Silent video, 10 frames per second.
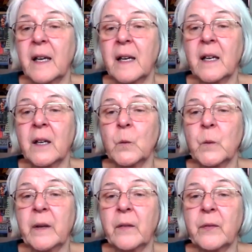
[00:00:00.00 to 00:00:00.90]
and
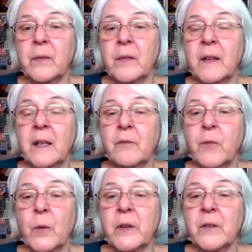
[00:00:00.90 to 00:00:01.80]
with the
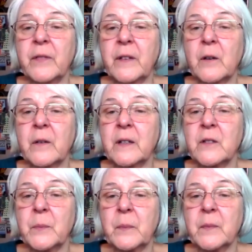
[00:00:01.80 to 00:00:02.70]
four-year
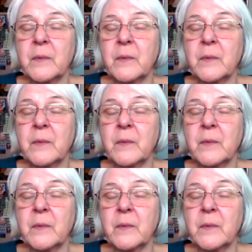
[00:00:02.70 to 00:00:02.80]
vicarage